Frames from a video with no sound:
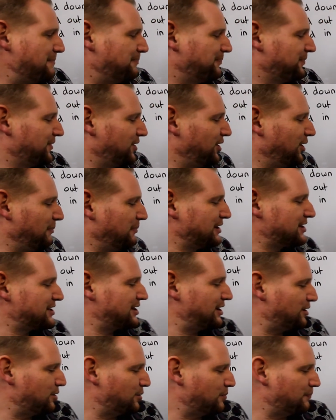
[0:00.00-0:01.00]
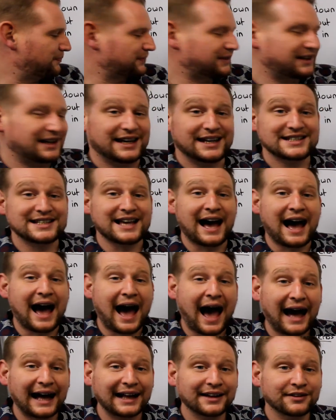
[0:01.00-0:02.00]
Number two is
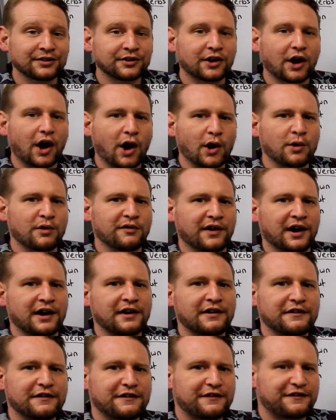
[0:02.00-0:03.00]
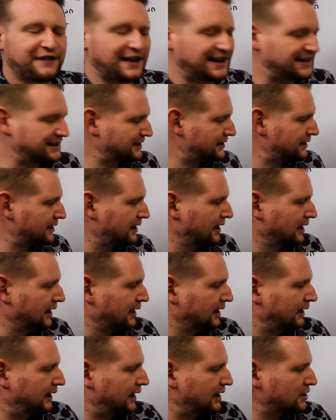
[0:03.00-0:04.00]
hand over fist.
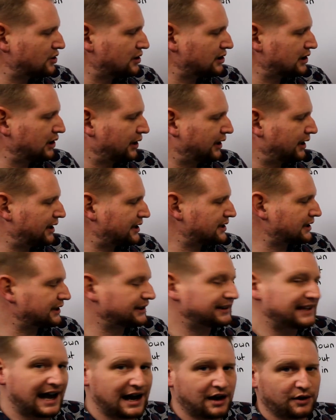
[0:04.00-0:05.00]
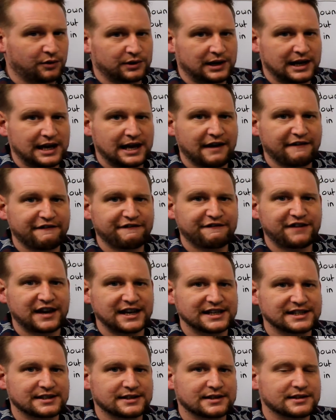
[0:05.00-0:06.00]
Let's just look at this noun here,
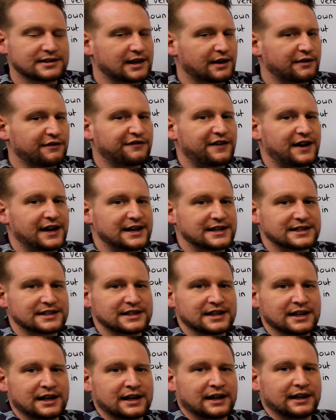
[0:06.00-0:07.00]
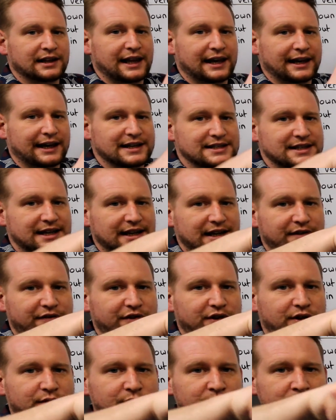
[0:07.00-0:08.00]
fist. So fist, like I said, if
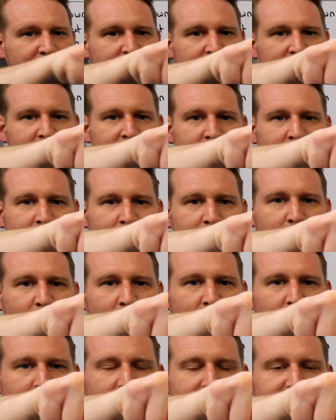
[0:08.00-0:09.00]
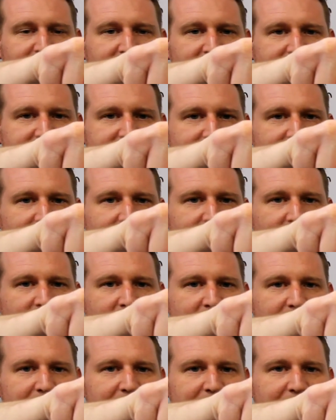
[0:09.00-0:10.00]
you put all your fingers together
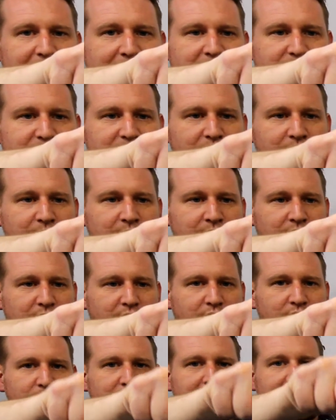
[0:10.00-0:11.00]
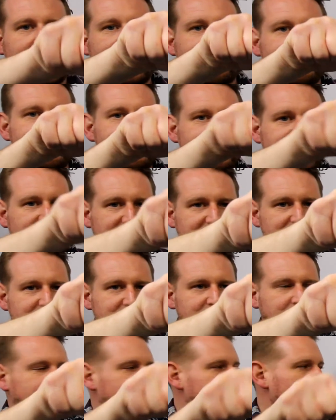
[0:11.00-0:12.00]
and clench them, you get a
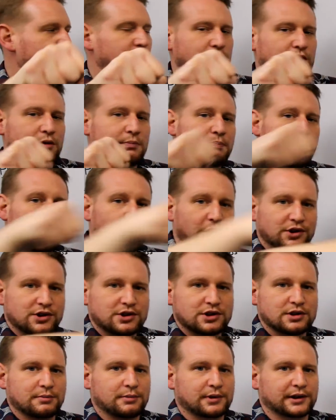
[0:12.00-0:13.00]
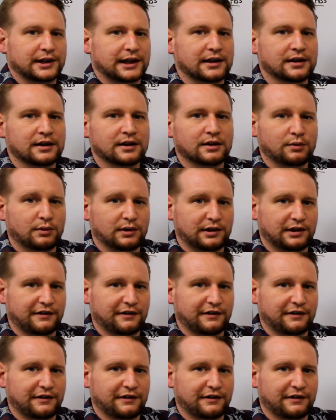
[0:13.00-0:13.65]
fist. And when you punch somebody with your